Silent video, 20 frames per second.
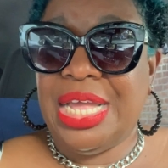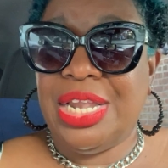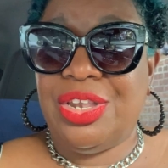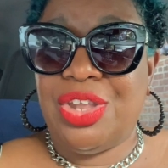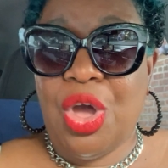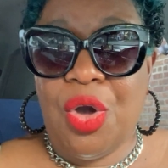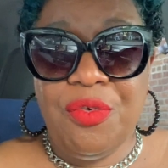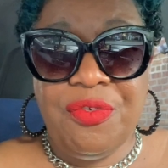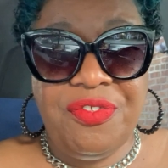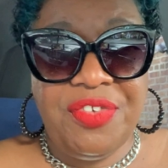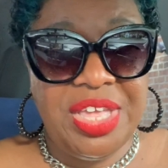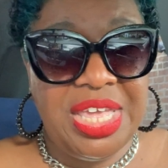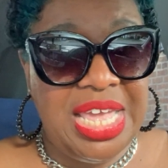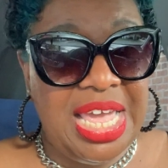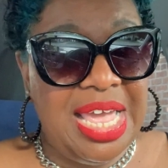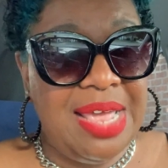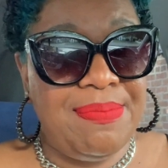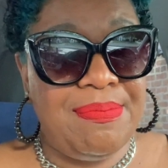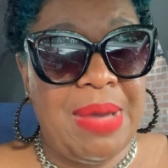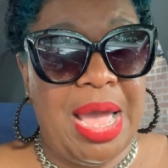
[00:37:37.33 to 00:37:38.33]
Don't
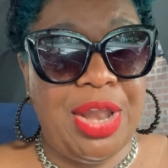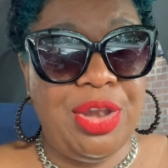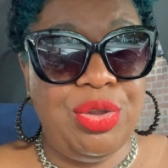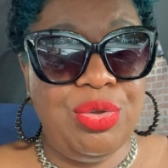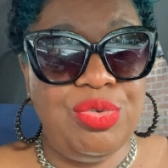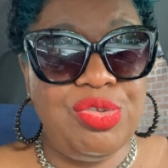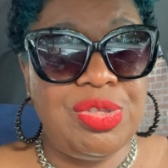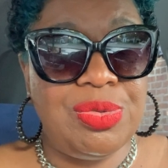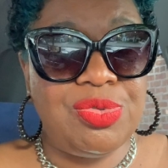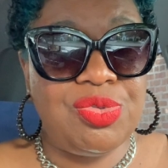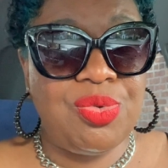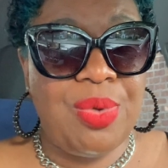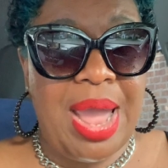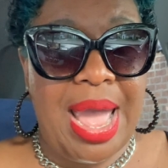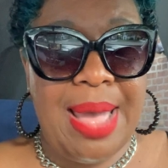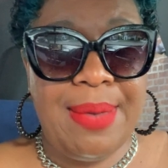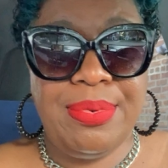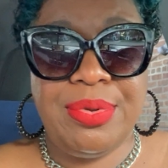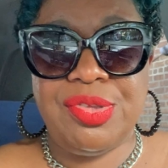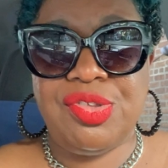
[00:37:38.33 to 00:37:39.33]
forget my new
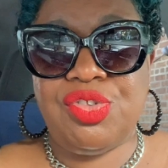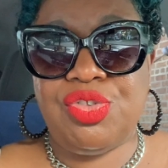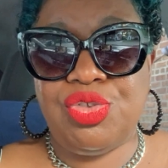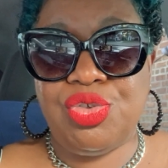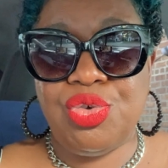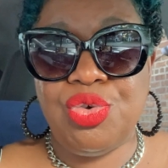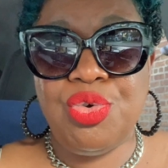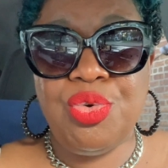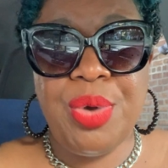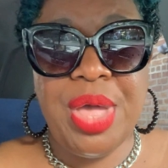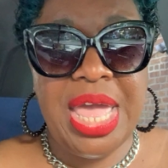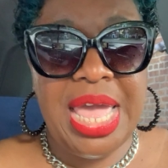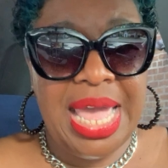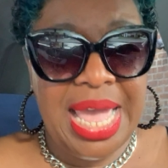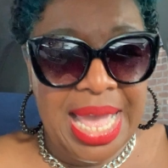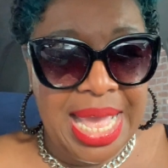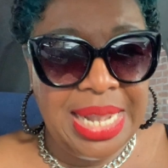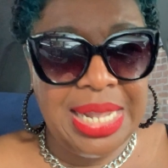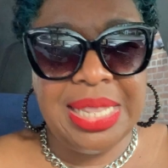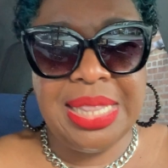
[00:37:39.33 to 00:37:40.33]
subscribers to
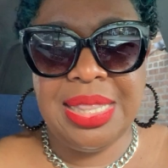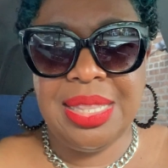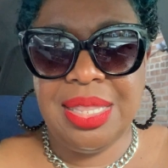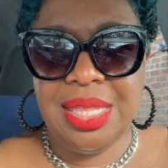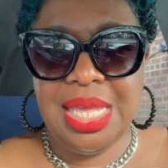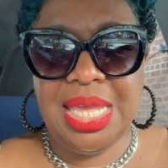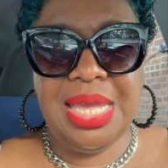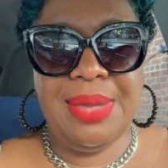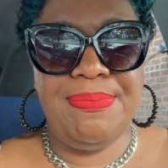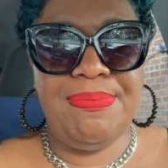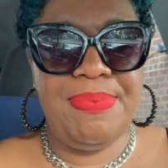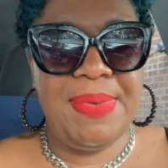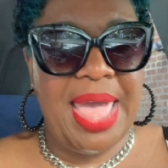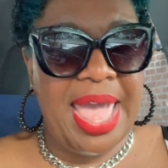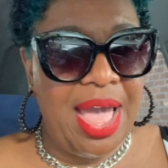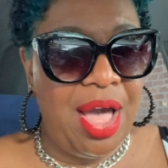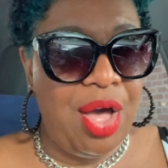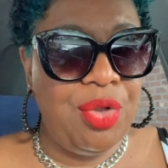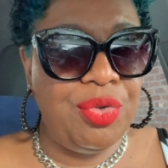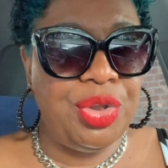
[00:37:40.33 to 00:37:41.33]
hit the
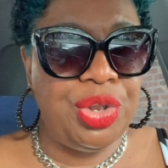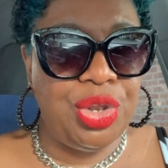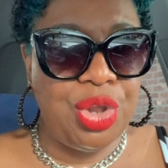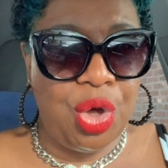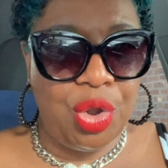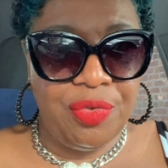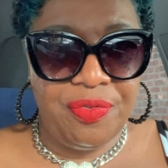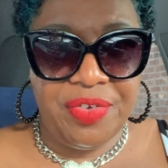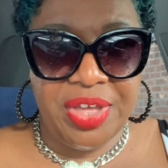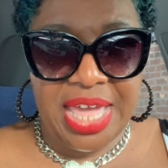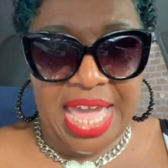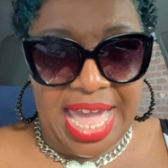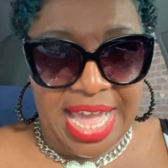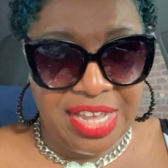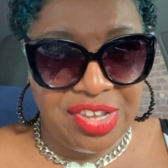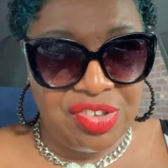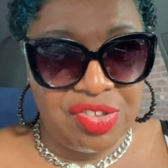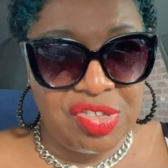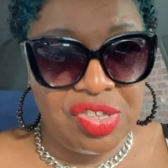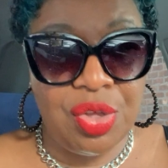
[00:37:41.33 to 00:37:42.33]
bell
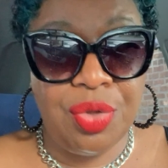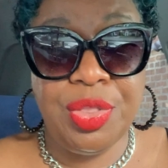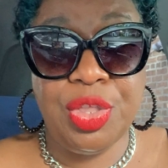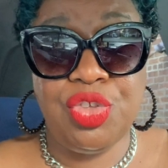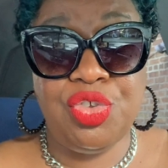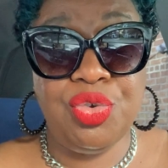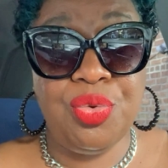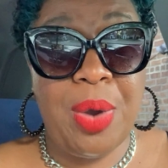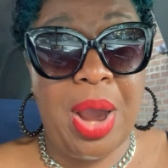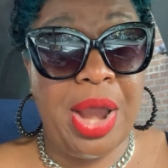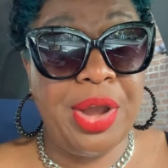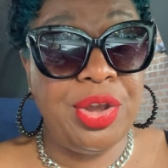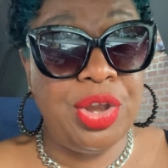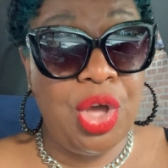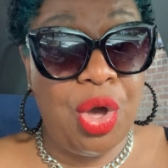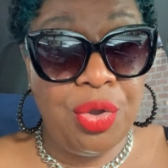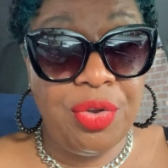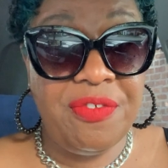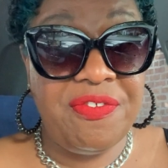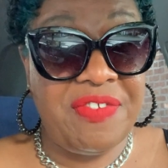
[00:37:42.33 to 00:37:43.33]
notification so that you are
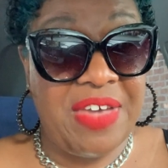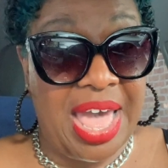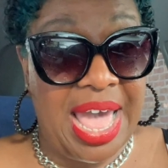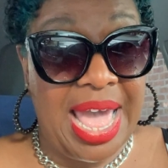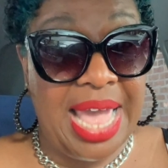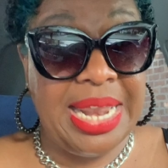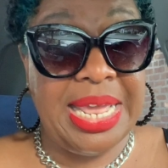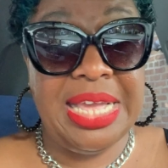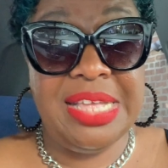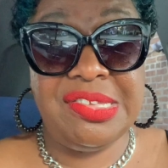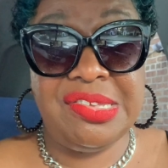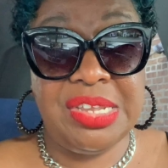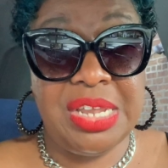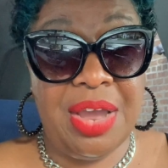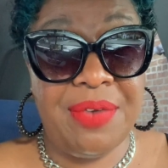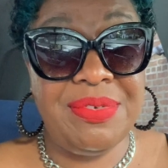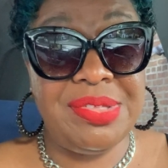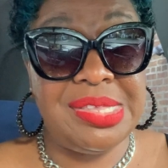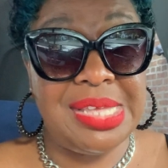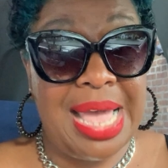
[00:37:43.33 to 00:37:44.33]
notified each and
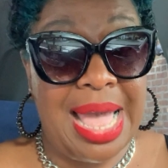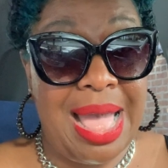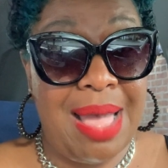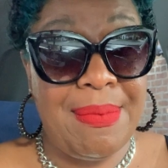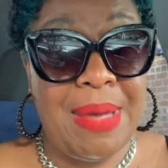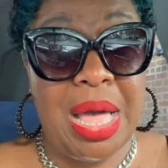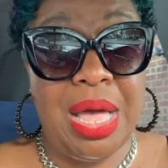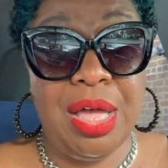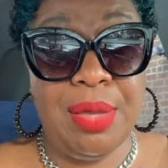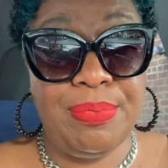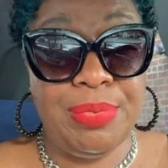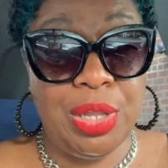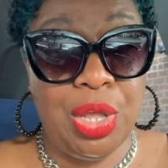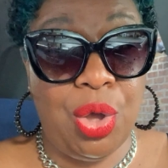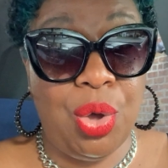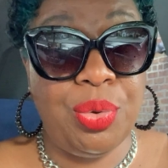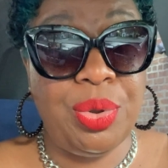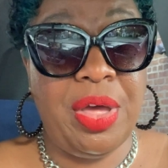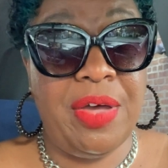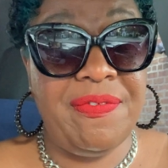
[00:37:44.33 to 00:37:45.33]
every time I
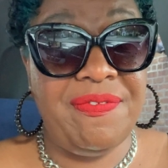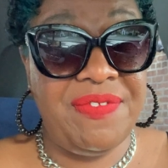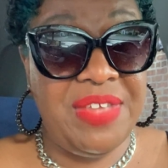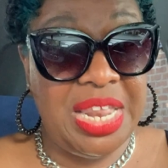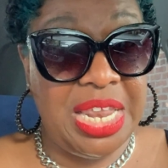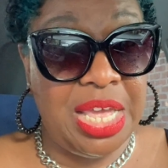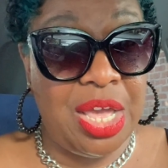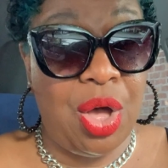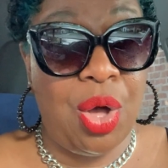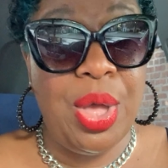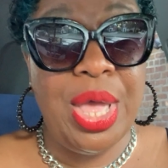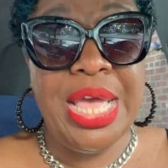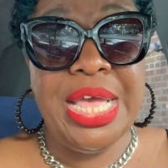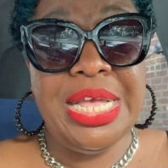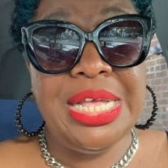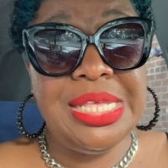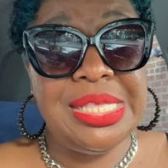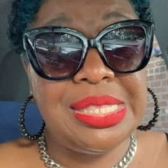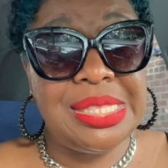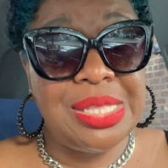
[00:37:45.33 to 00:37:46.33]
upload a video
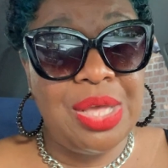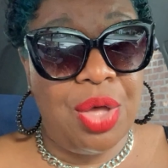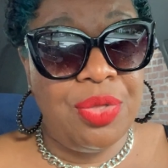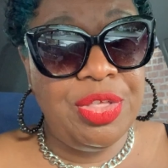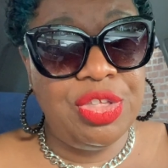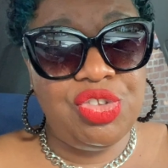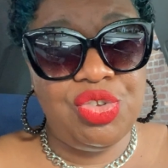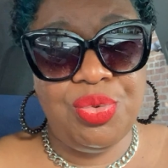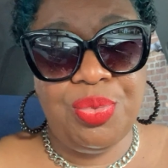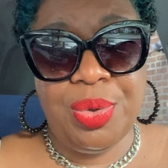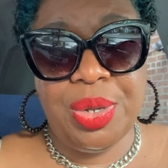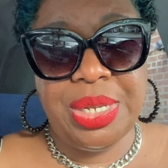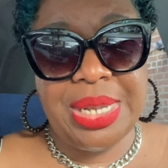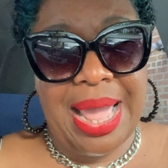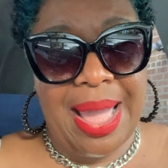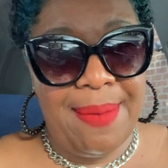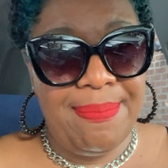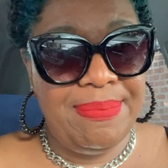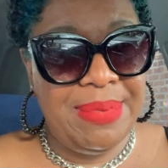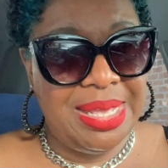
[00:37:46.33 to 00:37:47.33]
so that you will
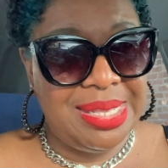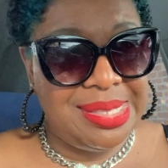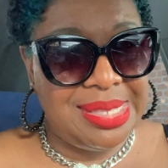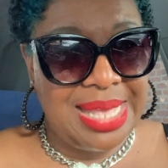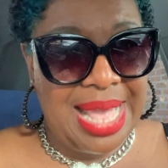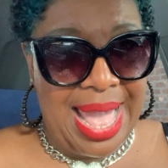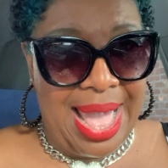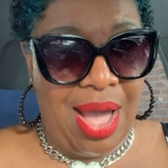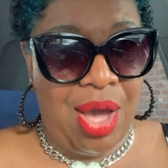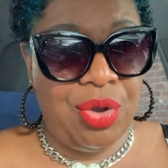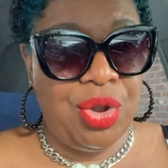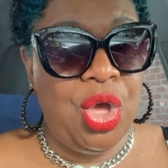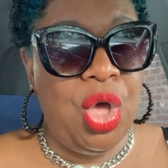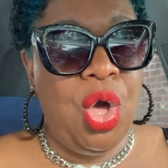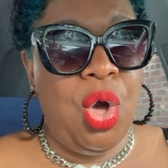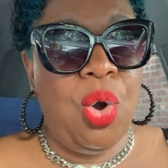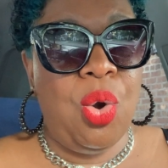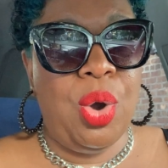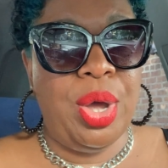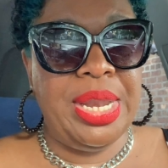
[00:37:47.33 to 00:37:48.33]
not miss out
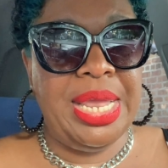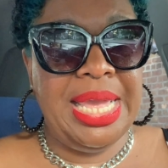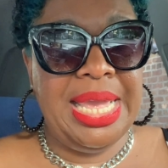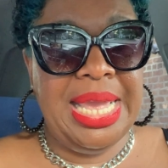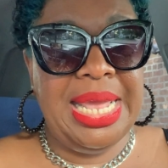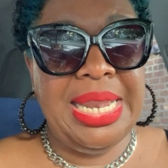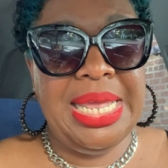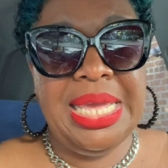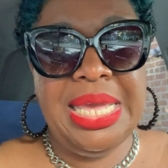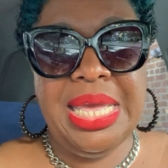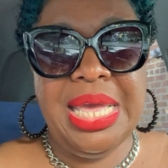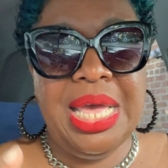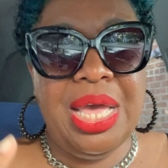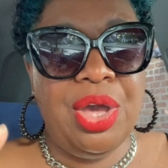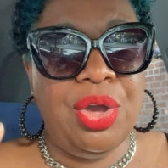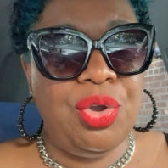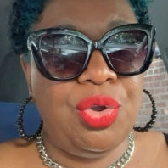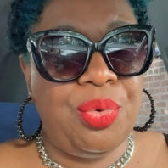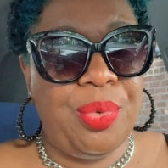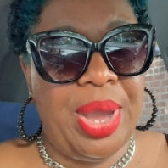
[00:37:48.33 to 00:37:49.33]
on any
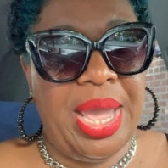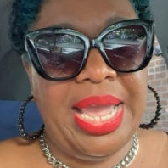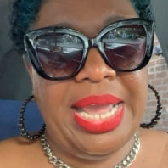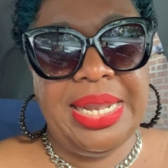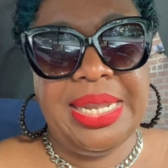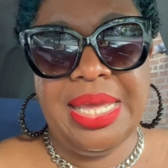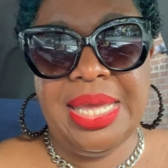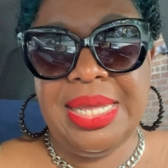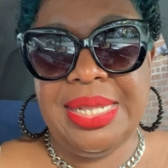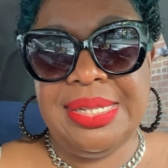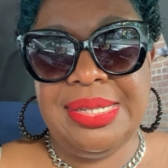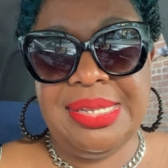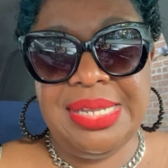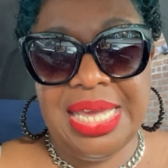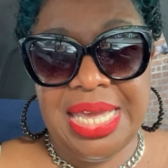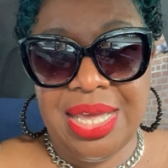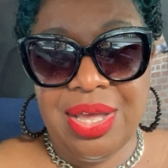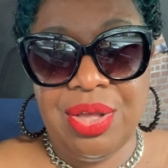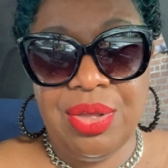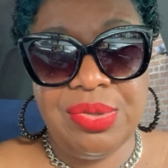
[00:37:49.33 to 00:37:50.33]
great
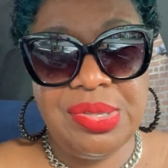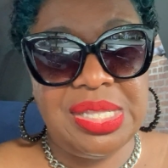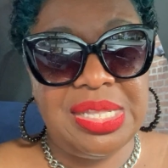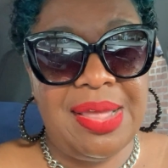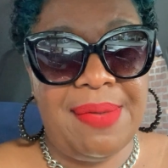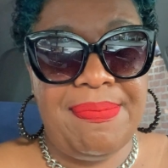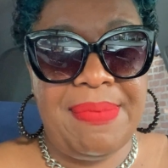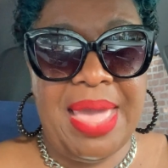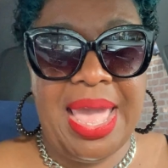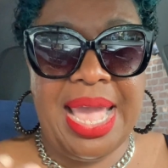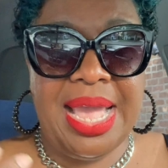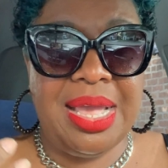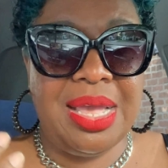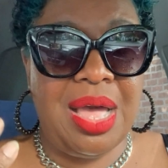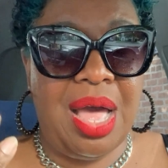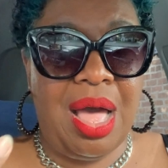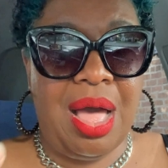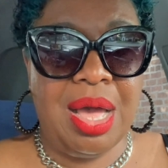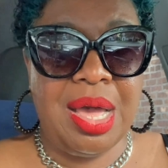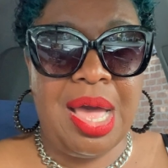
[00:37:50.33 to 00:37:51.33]
deals that may
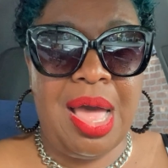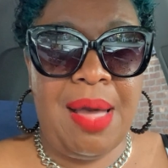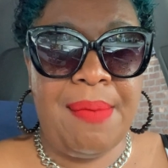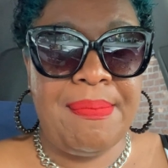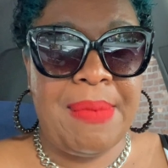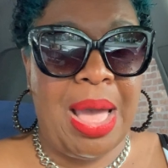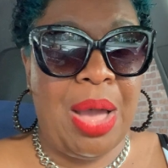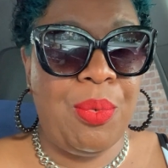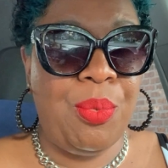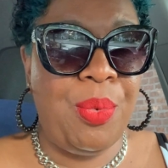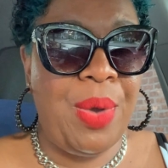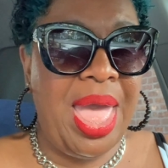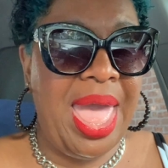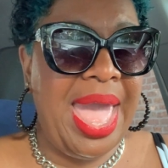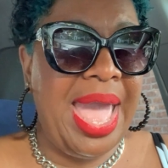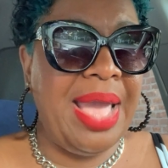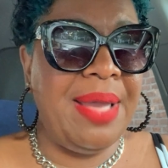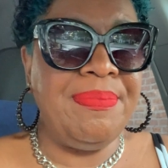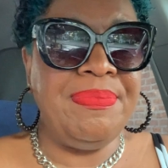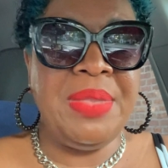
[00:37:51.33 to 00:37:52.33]
uh, come my
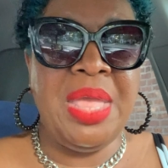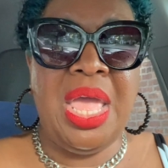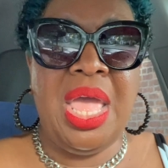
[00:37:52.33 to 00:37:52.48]
way.